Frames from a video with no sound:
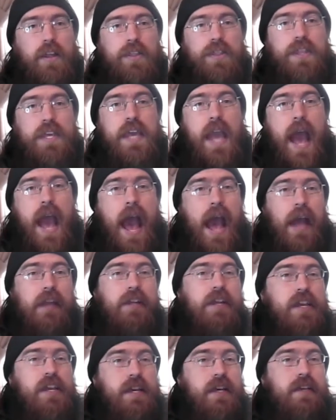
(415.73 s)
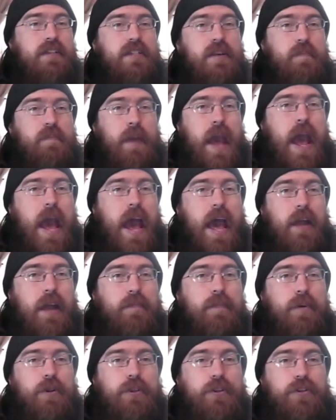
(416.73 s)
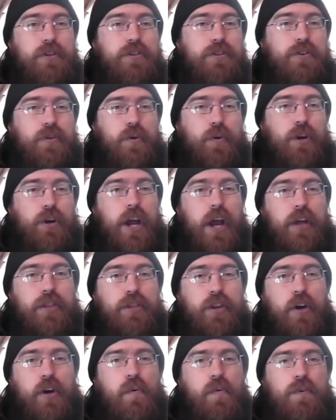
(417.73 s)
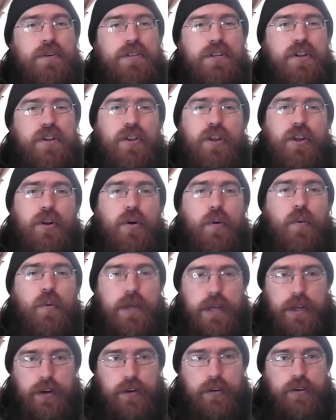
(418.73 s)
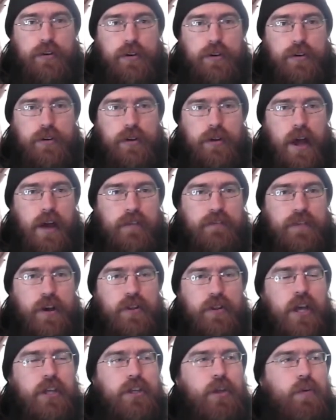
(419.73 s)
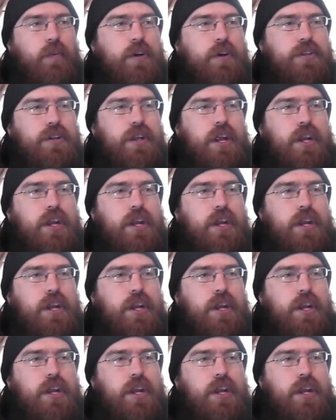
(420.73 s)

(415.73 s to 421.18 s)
The acting isn't bad, but the story I thought was a little weird. I felt like there wasn't